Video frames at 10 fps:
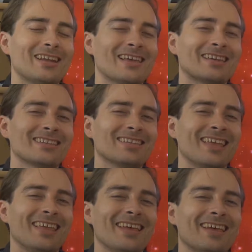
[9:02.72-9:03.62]
like it,
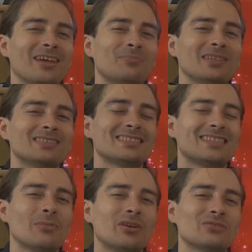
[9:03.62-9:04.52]
but it's
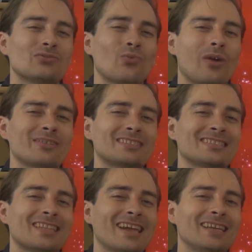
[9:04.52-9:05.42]
somehow very
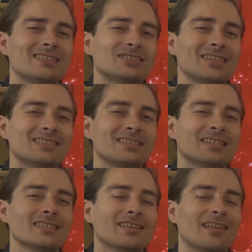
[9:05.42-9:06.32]
stylish, I
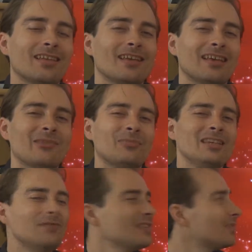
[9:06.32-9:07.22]
think.
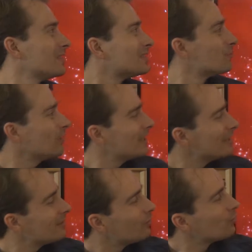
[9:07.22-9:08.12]
Even if it's
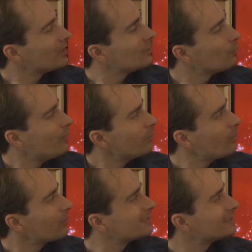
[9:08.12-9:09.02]
really, really very,
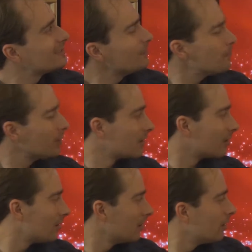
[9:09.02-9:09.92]
very
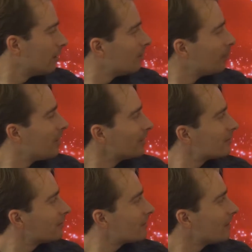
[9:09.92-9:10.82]
simple,
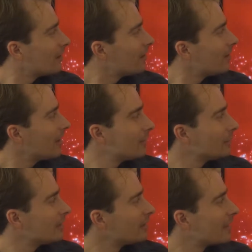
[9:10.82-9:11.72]
but I
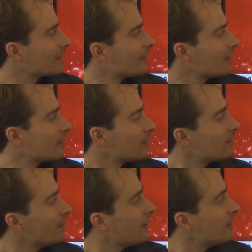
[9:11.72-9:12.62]
really like it like that.